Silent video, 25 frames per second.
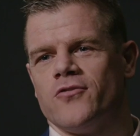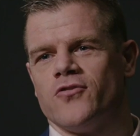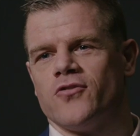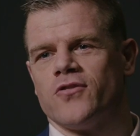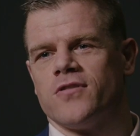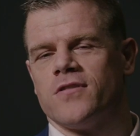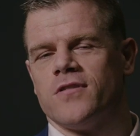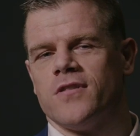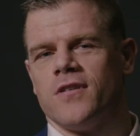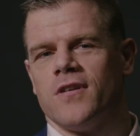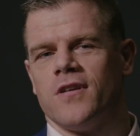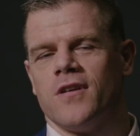
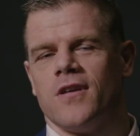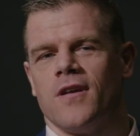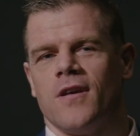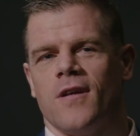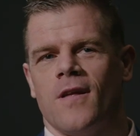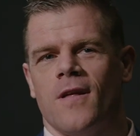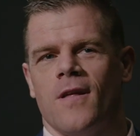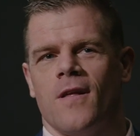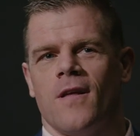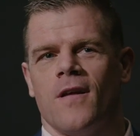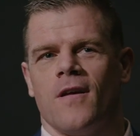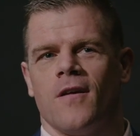just to mm.
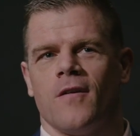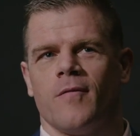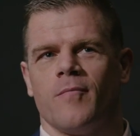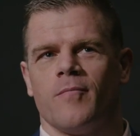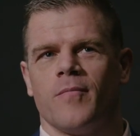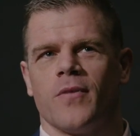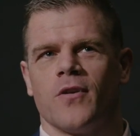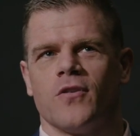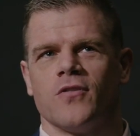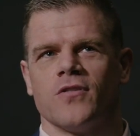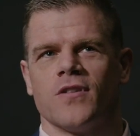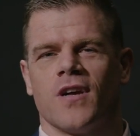
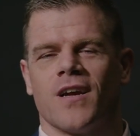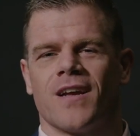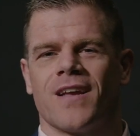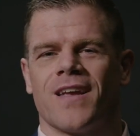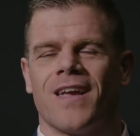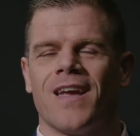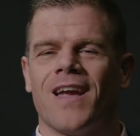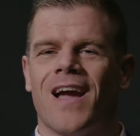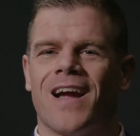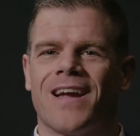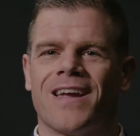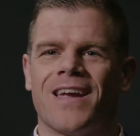because I
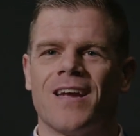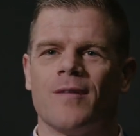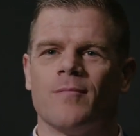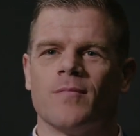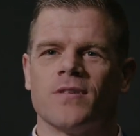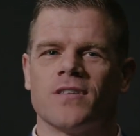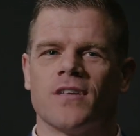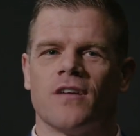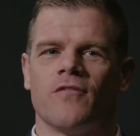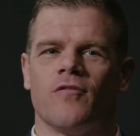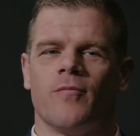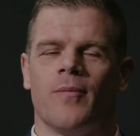I kicked
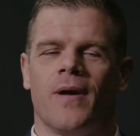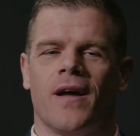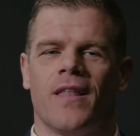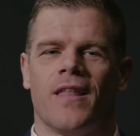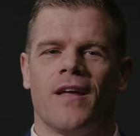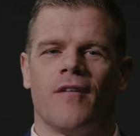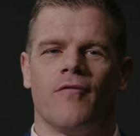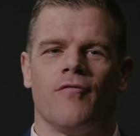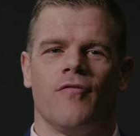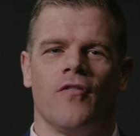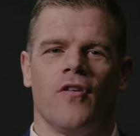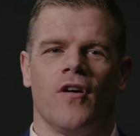myself about
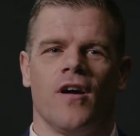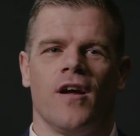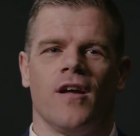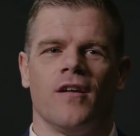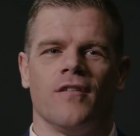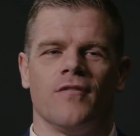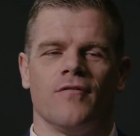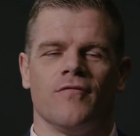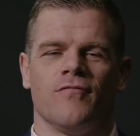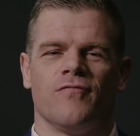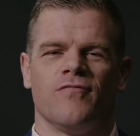that fight.